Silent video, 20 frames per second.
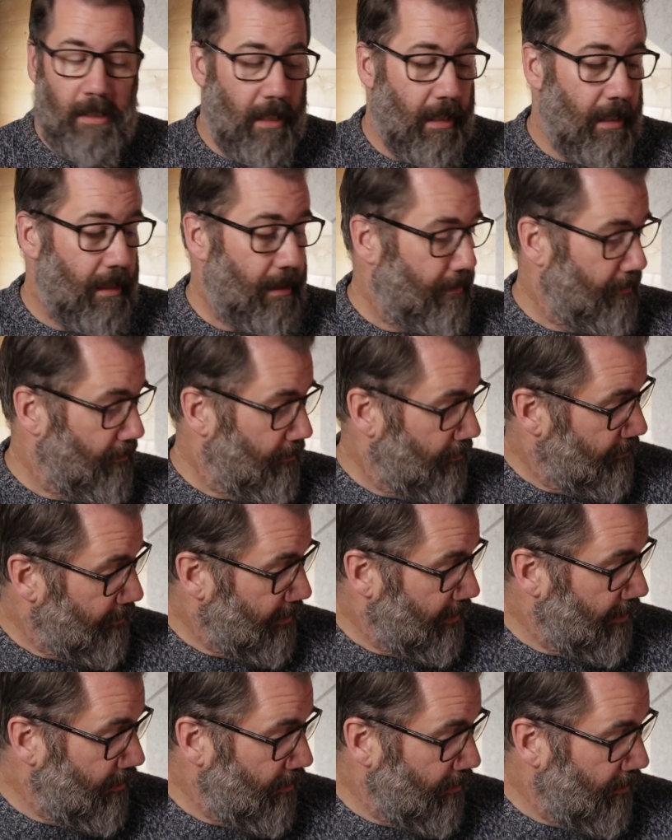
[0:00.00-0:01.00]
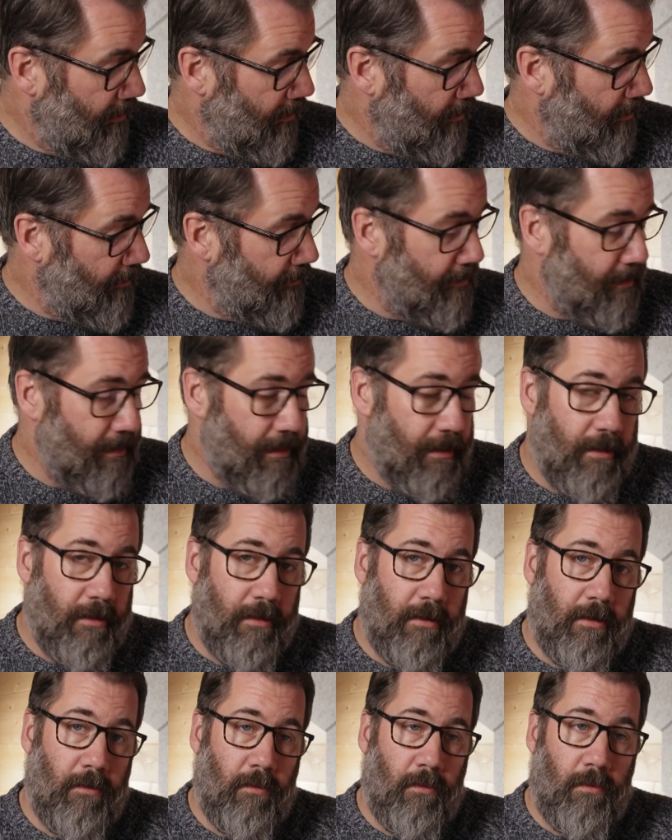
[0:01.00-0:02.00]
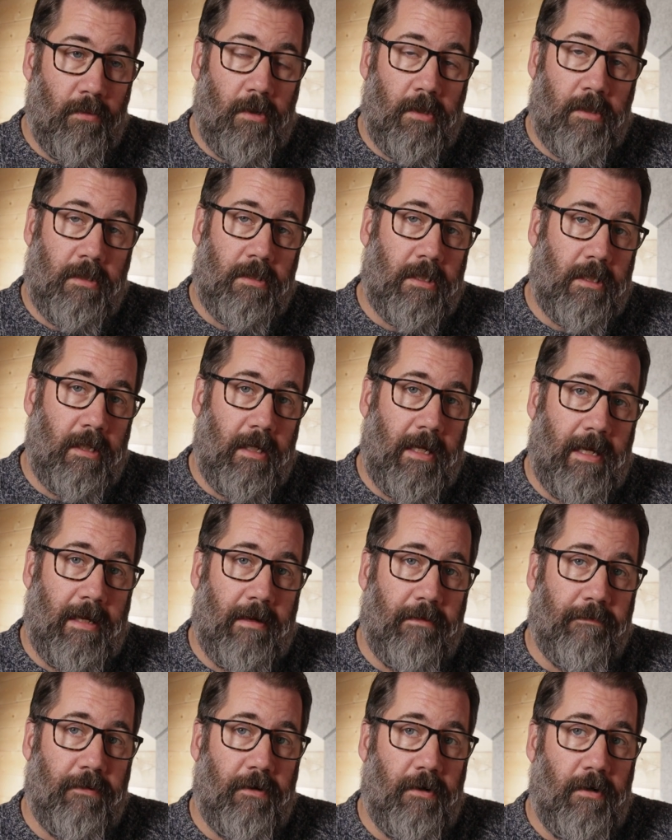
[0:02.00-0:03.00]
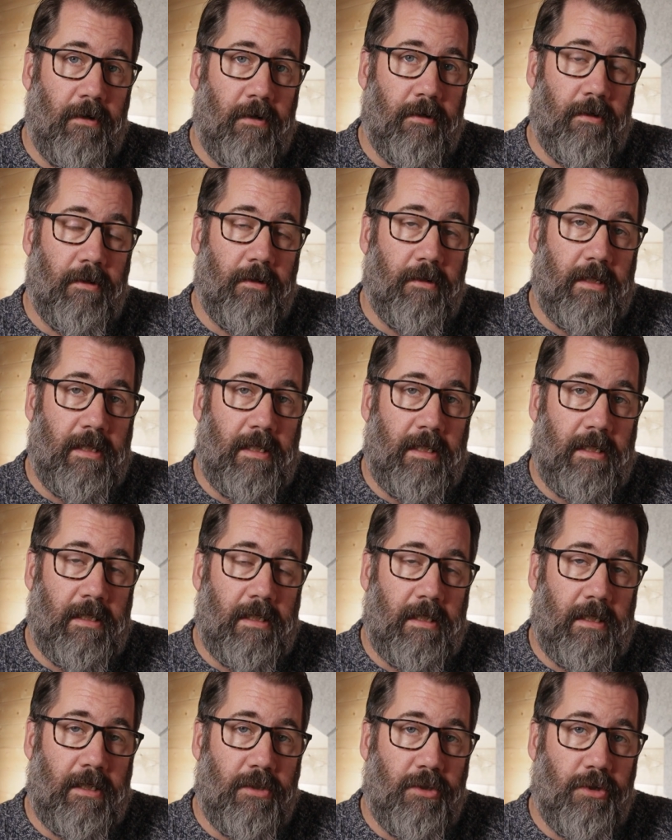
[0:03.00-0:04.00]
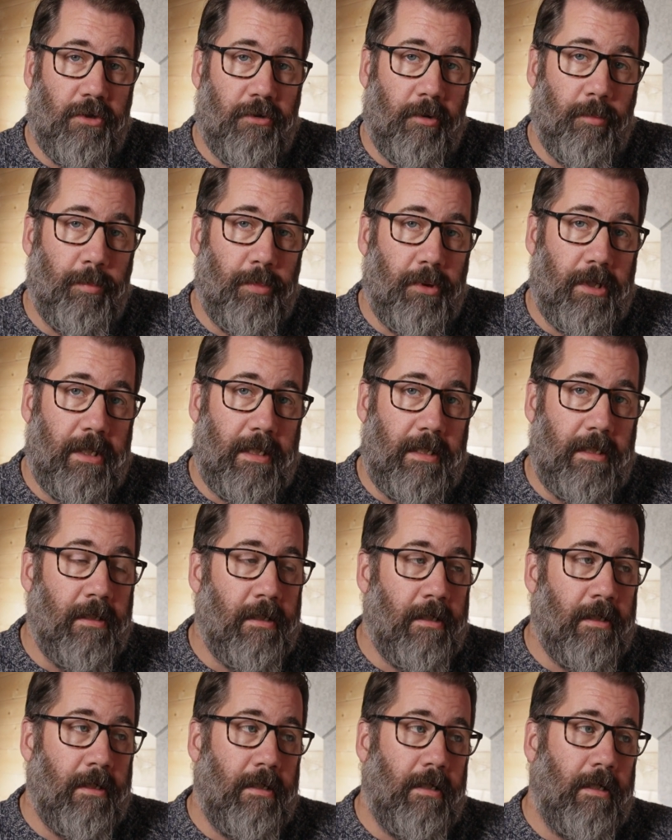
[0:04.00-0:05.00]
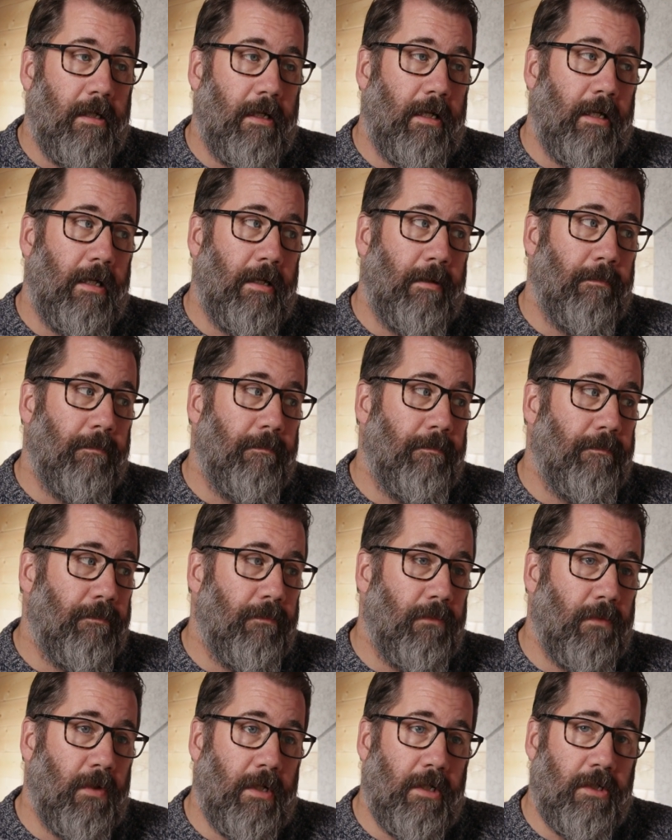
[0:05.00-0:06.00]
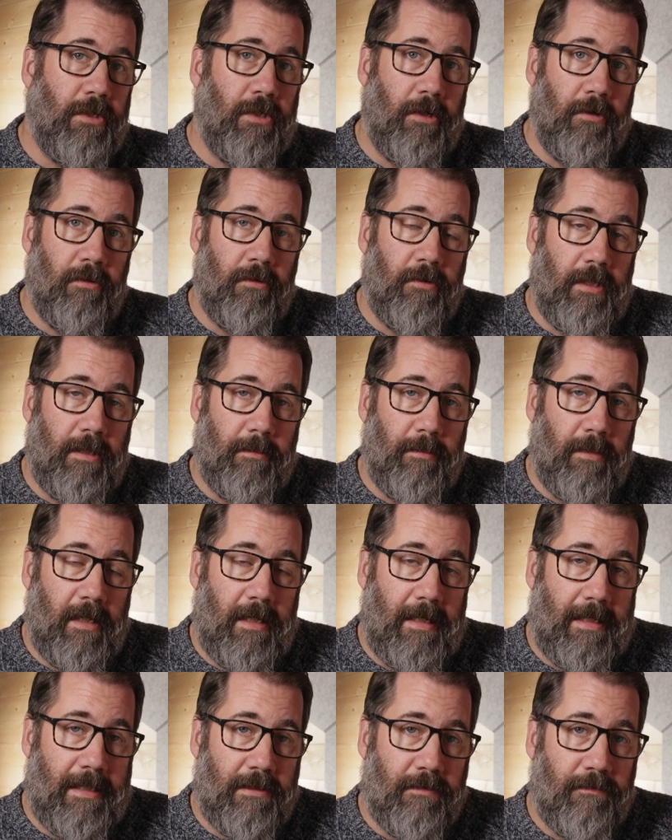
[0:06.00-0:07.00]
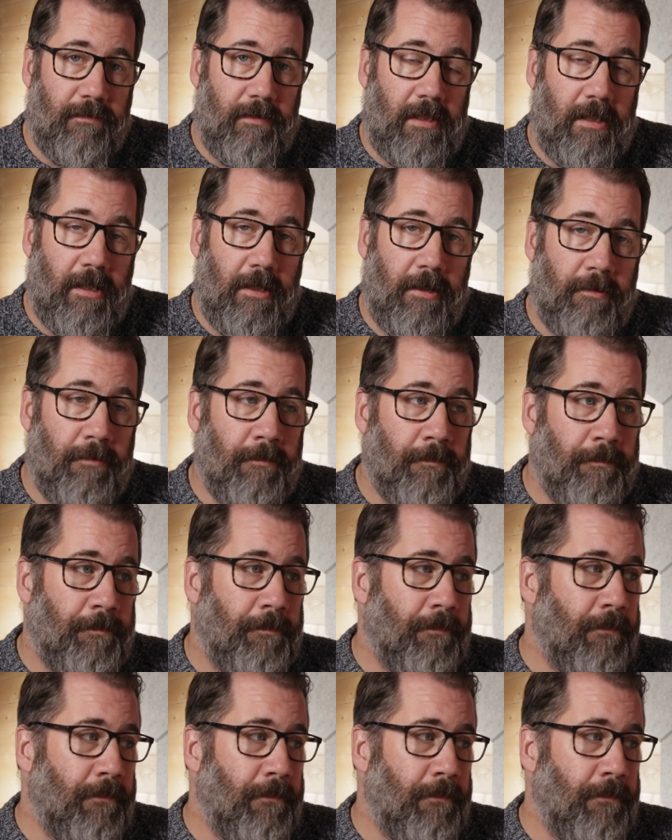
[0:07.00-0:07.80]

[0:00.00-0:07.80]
They are the ones that I have on the Endura buggy that I showed in my last video.